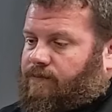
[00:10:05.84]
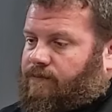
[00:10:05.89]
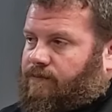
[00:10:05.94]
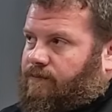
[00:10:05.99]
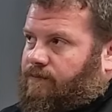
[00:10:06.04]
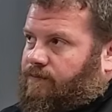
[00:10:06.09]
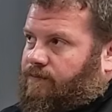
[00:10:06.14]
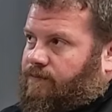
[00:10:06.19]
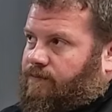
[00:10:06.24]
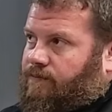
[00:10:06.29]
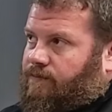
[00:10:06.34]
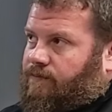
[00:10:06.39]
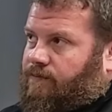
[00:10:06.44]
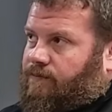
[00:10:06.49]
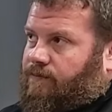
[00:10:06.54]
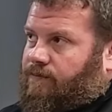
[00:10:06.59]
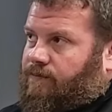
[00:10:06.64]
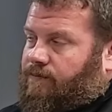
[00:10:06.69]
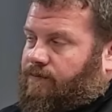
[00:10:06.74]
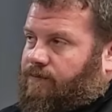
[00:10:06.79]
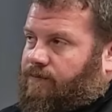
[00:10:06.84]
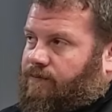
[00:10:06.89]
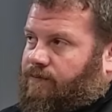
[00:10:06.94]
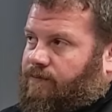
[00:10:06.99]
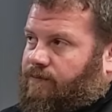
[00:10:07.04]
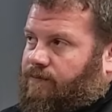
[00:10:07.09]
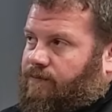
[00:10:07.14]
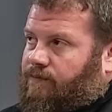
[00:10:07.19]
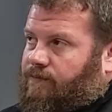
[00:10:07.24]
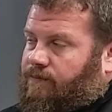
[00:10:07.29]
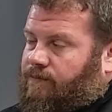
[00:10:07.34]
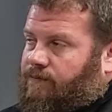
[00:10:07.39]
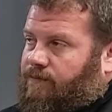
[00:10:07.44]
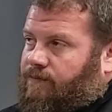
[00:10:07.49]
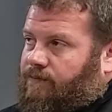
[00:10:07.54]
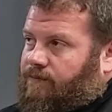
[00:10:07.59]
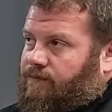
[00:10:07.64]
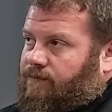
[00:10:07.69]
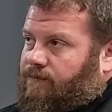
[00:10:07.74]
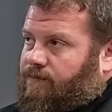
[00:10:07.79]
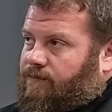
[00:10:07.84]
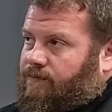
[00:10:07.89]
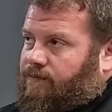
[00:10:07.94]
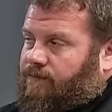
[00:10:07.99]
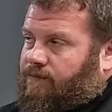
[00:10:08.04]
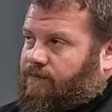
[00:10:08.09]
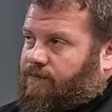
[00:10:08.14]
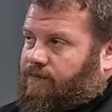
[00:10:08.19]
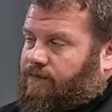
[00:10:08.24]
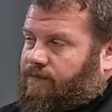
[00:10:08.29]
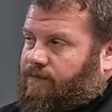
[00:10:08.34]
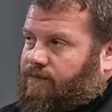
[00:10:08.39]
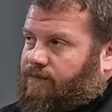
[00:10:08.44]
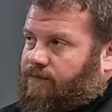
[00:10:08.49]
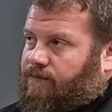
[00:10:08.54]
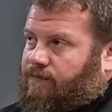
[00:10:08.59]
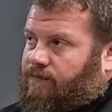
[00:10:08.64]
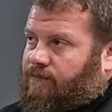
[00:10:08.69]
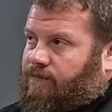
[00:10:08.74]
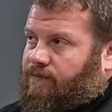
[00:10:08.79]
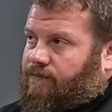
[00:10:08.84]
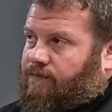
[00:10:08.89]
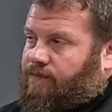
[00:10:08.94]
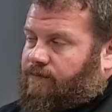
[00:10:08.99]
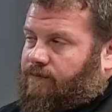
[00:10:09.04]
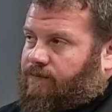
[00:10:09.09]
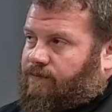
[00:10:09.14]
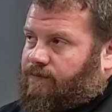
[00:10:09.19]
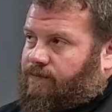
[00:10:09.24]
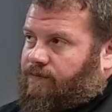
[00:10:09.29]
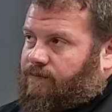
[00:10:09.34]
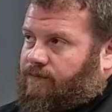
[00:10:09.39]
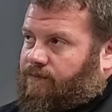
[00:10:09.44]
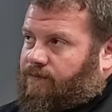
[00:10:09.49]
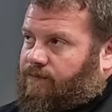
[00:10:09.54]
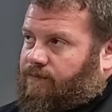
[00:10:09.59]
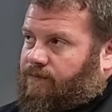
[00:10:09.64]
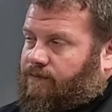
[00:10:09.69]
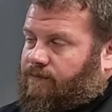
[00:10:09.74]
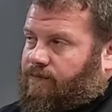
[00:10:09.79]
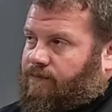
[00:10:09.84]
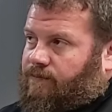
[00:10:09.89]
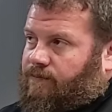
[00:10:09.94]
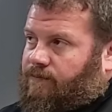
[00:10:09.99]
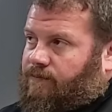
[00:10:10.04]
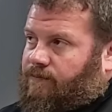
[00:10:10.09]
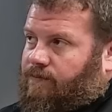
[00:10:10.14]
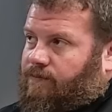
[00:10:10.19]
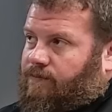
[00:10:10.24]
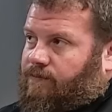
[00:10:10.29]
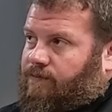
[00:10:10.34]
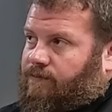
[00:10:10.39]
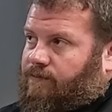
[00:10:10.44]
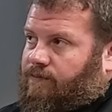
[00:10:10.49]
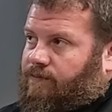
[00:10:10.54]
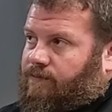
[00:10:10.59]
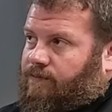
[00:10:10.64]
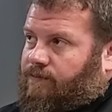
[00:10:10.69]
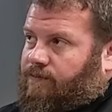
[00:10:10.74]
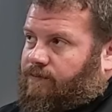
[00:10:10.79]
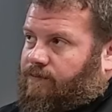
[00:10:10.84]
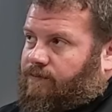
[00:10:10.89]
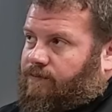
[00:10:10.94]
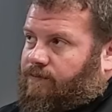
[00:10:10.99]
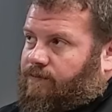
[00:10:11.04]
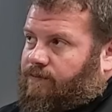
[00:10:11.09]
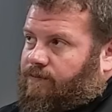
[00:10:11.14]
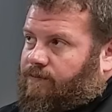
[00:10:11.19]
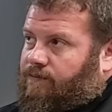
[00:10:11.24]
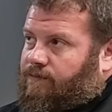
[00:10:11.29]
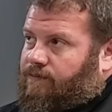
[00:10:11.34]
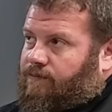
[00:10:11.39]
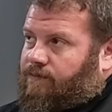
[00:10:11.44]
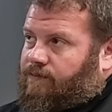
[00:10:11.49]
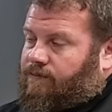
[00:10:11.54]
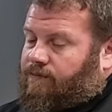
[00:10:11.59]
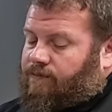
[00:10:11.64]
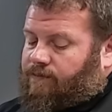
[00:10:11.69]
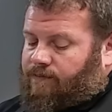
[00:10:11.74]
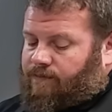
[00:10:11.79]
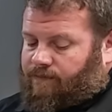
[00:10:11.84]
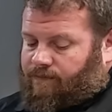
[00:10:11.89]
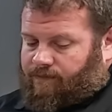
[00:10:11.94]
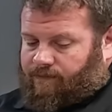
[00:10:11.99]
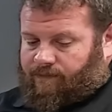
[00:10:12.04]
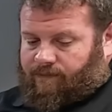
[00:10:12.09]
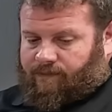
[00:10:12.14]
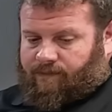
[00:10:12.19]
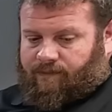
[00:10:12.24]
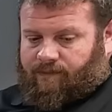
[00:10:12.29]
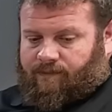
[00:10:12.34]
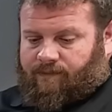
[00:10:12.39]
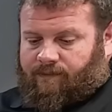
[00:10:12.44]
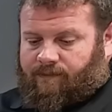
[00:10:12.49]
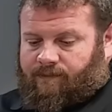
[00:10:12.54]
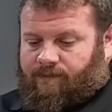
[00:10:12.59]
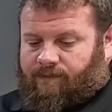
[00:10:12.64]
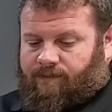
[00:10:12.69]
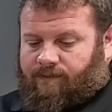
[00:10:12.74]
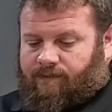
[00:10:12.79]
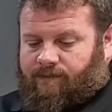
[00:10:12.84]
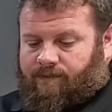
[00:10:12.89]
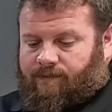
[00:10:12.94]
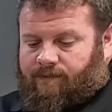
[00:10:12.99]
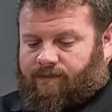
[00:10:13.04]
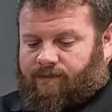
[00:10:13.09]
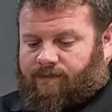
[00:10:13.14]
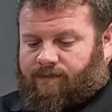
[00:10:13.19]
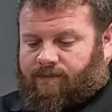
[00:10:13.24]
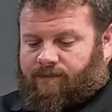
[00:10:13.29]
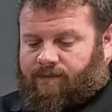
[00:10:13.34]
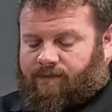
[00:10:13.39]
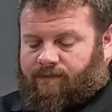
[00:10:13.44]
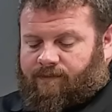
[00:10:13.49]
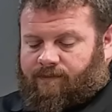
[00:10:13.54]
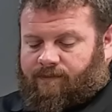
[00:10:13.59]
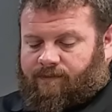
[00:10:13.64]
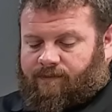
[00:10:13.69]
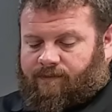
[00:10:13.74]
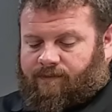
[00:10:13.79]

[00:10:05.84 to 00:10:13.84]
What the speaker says: (not speaking)